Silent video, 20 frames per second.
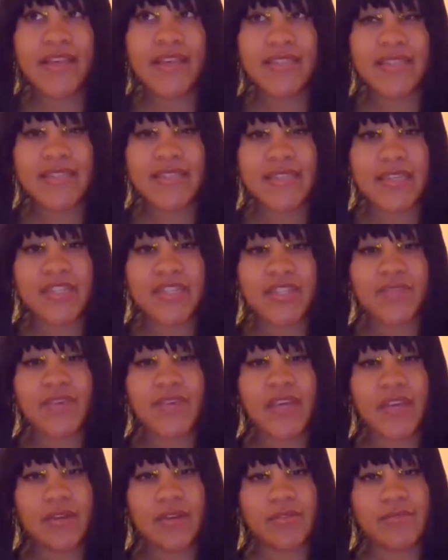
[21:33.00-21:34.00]
is a sense
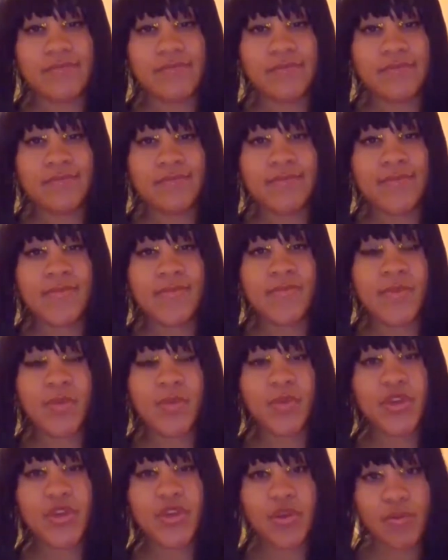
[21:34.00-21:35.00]
of guilt.
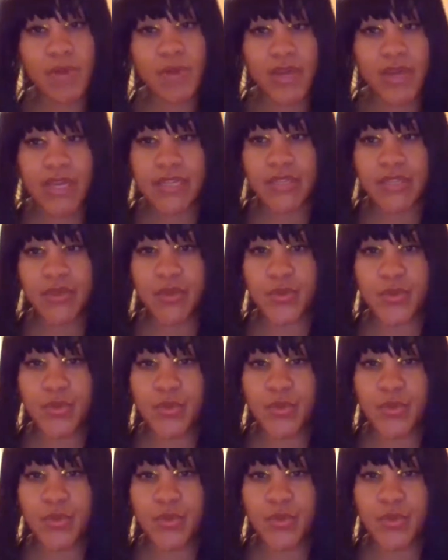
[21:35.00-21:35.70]
When you're ready